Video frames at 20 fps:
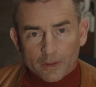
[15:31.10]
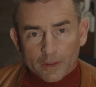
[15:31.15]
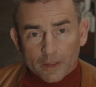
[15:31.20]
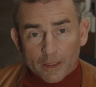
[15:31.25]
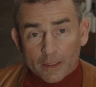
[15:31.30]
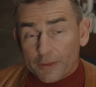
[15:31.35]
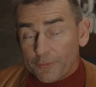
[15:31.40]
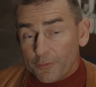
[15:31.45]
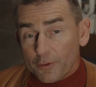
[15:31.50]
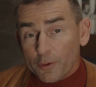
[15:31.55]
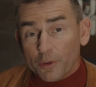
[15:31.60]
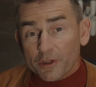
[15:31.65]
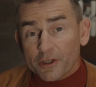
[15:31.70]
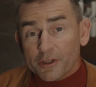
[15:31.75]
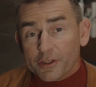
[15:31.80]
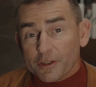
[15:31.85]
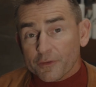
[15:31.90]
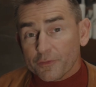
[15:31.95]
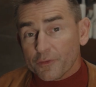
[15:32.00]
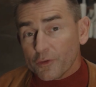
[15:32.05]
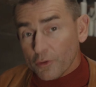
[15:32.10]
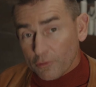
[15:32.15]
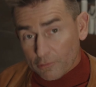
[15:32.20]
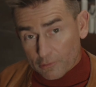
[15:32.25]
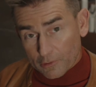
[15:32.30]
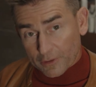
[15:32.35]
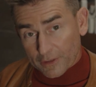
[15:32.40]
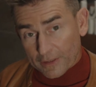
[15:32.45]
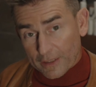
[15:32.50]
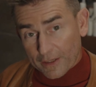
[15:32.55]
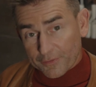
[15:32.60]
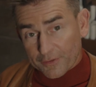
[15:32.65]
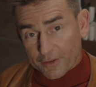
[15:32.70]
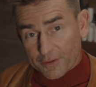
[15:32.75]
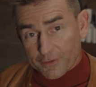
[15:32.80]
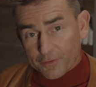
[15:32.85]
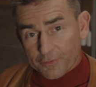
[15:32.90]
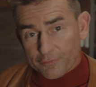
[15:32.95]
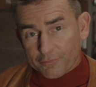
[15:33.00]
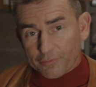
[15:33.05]
And if you want to shift your
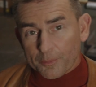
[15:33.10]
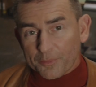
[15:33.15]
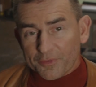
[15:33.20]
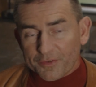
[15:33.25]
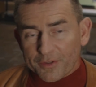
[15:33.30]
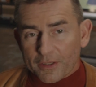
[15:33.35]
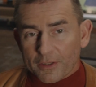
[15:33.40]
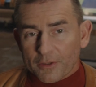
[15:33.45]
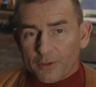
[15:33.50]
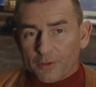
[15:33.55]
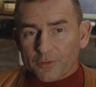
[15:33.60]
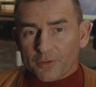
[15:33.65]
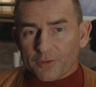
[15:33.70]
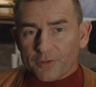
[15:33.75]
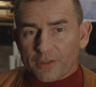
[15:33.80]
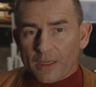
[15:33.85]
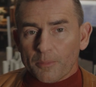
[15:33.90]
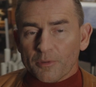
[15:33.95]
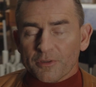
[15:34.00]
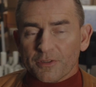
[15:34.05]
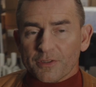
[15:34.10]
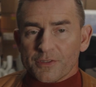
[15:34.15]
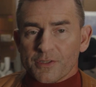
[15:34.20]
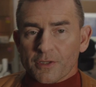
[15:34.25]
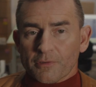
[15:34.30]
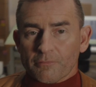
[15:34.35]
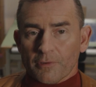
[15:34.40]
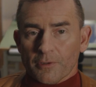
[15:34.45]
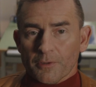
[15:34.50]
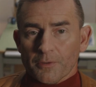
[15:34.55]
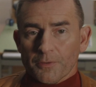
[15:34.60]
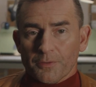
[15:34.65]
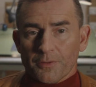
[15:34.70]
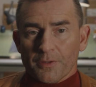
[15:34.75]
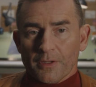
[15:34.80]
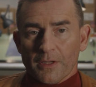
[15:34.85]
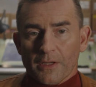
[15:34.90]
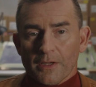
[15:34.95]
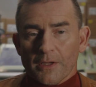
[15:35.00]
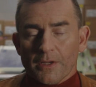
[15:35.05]
organization from single to double-digit growth,
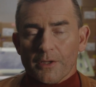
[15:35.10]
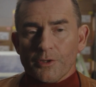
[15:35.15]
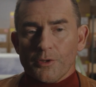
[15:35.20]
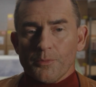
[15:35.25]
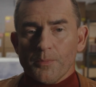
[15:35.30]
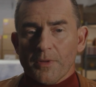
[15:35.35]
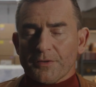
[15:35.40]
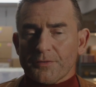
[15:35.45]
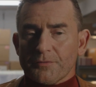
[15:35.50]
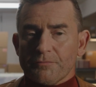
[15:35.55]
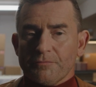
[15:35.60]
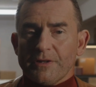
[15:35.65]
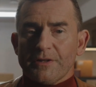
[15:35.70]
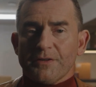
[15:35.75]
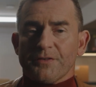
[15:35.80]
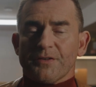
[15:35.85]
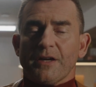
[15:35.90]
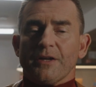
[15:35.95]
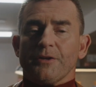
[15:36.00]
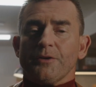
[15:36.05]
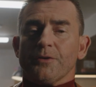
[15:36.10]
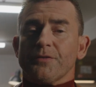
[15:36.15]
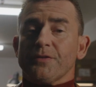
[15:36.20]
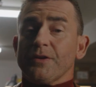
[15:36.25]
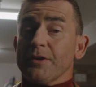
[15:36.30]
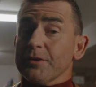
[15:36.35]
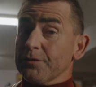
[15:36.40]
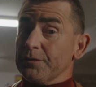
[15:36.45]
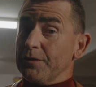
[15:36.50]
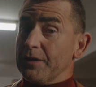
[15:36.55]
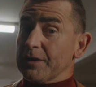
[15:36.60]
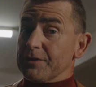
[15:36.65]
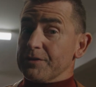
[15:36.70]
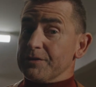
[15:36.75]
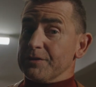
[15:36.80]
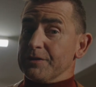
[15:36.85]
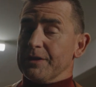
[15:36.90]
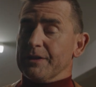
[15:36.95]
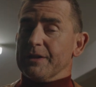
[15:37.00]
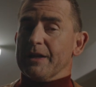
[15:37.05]
you must redesign your sales
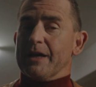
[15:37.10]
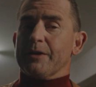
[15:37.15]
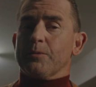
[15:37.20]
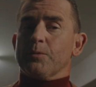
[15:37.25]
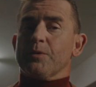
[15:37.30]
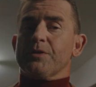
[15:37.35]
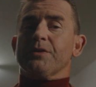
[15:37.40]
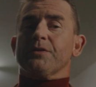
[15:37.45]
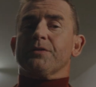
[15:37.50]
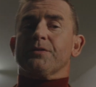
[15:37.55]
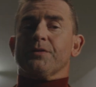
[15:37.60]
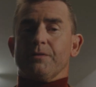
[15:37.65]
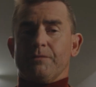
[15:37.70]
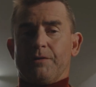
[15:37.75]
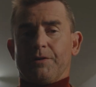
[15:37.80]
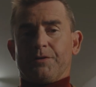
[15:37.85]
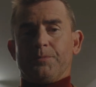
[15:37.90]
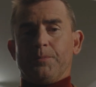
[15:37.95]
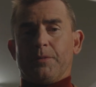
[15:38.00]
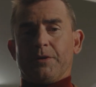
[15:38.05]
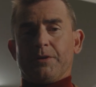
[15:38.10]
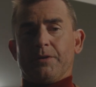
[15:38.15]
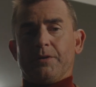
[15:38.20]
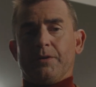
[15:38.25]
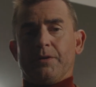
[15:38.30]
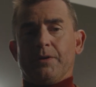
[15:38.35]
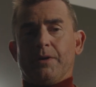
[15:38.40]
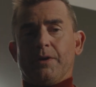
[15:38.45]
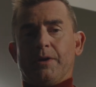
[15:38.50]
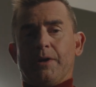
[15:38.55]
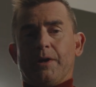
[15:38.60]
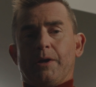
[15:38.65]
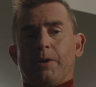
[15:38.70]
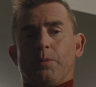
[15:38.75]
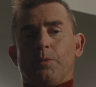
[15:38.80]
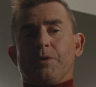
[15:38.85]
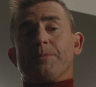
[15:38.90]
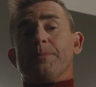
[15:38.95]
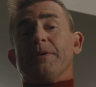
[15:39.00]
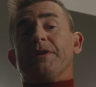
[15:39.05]
function in line with the Xerox model,
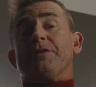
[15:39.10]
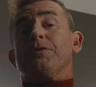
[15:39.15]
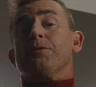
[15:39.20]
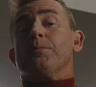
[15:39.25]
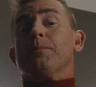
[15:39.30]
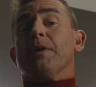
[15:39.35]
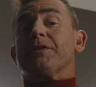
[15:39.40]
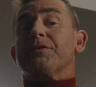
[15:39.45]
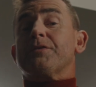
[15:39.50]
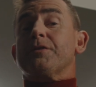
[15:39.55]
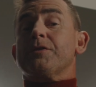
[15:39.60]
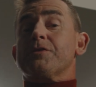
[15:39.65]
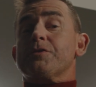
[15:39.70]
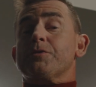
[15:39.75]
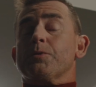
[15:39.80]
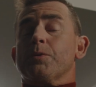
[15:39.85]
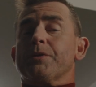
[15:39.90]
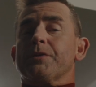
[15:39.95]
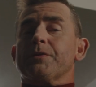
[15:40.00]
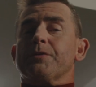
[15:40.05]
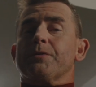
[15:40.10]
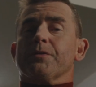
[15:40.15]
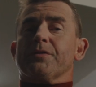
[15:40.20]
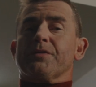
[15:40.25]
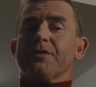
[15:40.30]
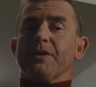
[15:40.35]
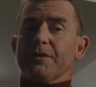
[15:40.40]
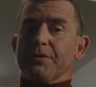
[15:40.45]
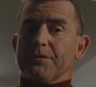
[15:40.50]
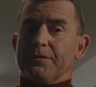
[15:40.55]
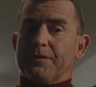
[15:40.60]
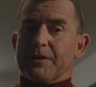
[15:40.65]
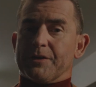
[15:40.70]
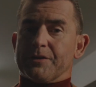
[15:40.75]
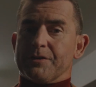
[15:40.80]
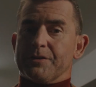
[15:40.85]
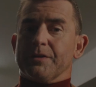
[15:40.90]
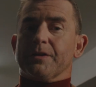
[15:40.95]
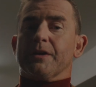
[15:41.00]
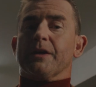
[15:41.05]
which means you must ensure that your sales
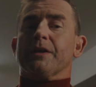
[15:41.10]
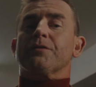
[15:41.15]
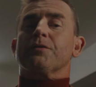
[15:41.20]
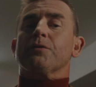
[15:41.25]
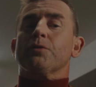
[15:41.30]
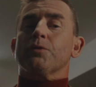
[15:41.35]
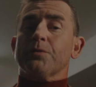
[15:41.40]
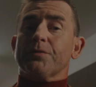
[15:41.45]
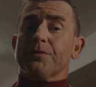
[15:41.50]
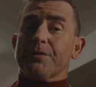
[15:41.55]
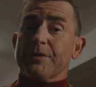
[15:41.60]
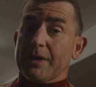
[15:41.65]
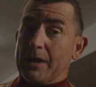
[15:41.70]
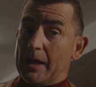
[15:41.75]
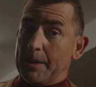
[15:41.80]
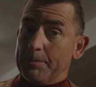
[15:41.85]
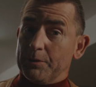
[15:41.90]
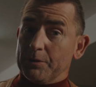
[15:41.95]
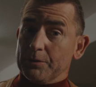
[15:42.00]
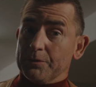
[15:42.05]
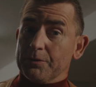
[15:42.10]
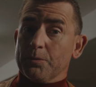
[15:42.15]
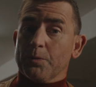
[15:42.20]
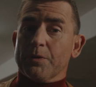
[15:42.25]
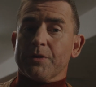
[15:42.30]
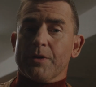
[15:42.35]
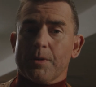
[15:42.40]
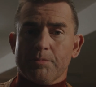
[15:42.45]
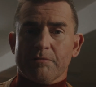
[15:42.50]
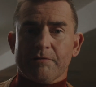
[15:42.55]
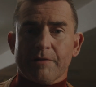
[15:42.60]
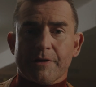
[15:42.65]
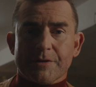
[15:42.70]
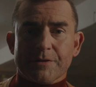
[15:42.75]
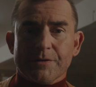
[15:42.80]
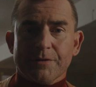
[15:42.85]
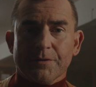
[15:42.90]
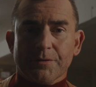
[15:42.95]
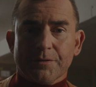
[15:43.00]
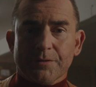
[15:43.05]
function is loosely coupled with
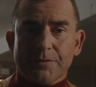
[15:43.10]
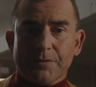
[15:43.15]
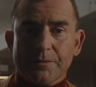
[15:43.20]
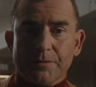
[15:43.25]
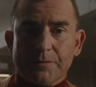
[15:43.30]
operations.